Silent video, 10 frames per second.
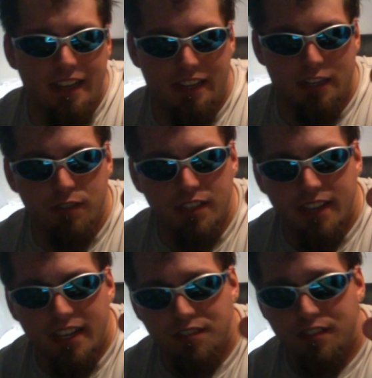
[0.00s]
Green
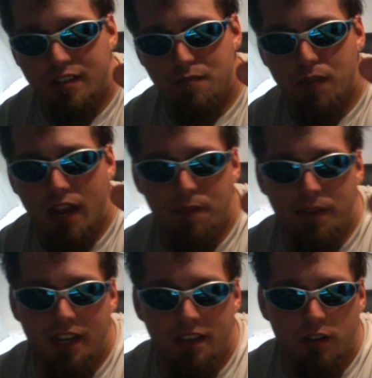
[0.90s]
Lantern, and
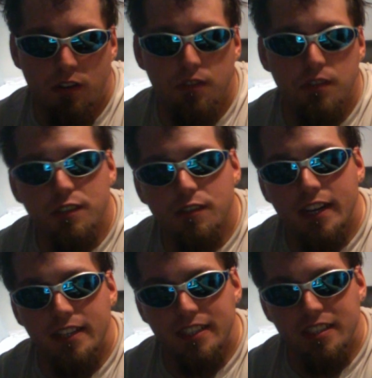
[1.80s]
Batman, and all those
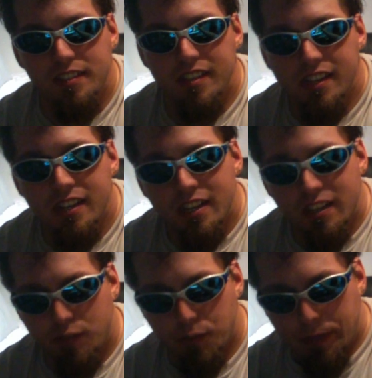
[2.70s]
great DC
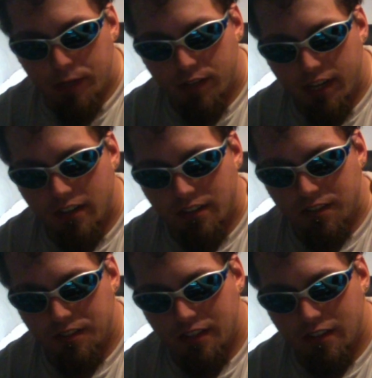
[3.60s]
superhero
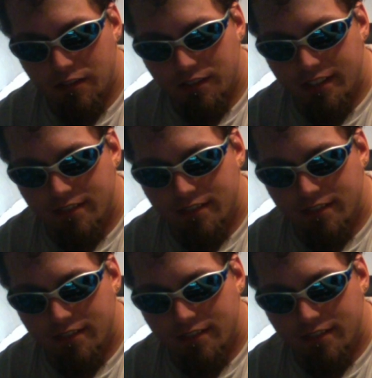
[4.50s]
characters that are out there.